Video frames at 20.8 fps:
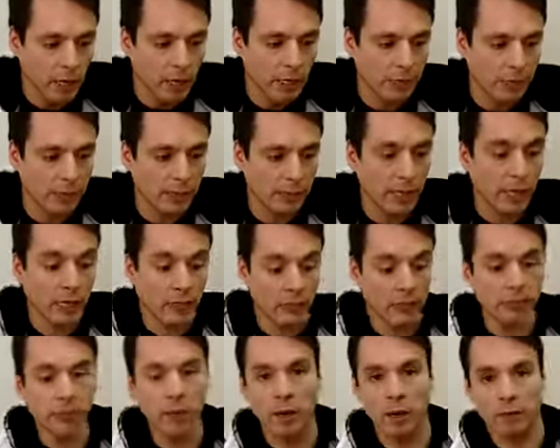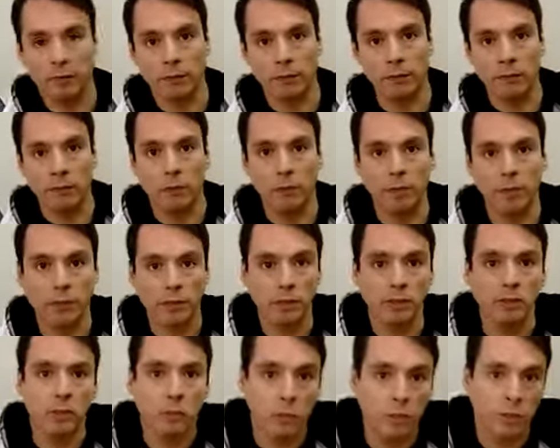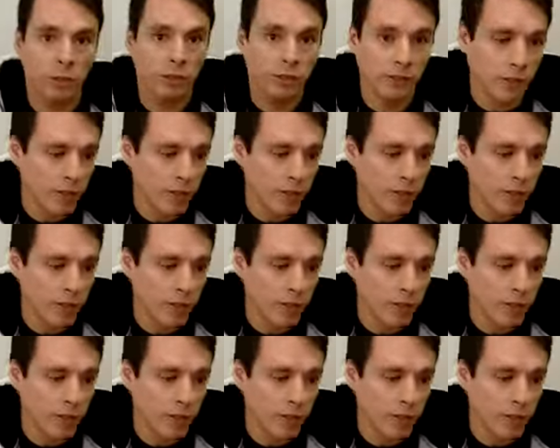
In the stage 5, which is